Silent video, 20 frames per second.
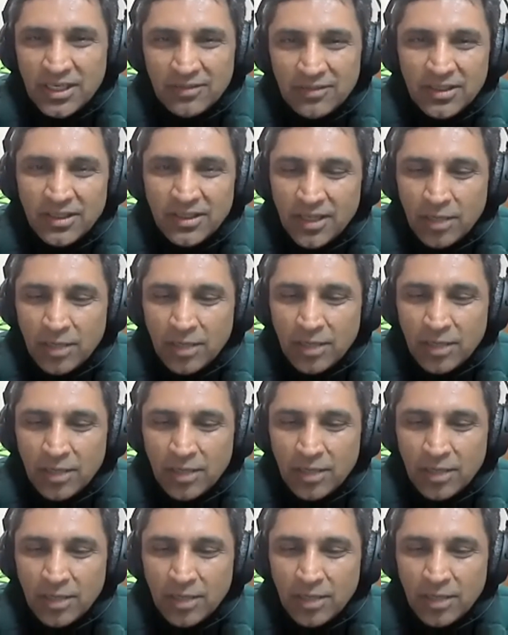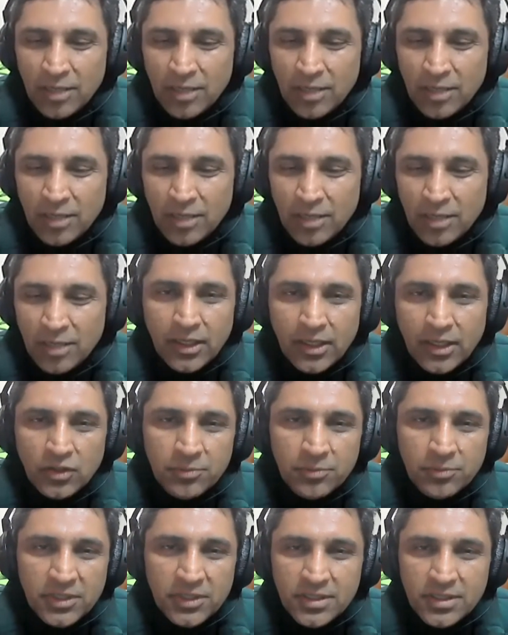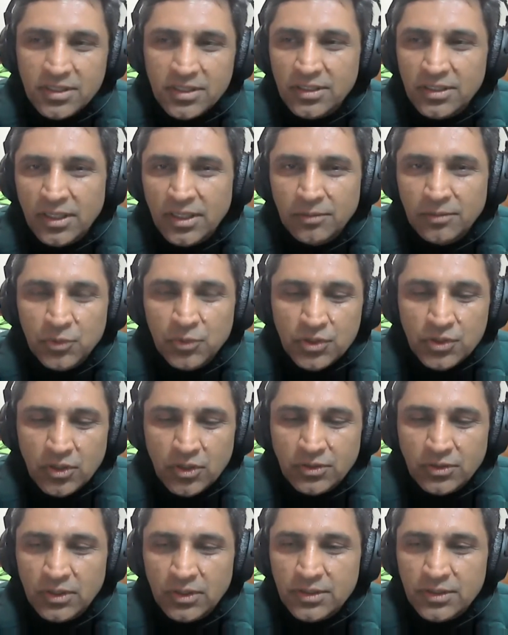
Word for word: And I'm gu guiding now the PhD and postdoctoral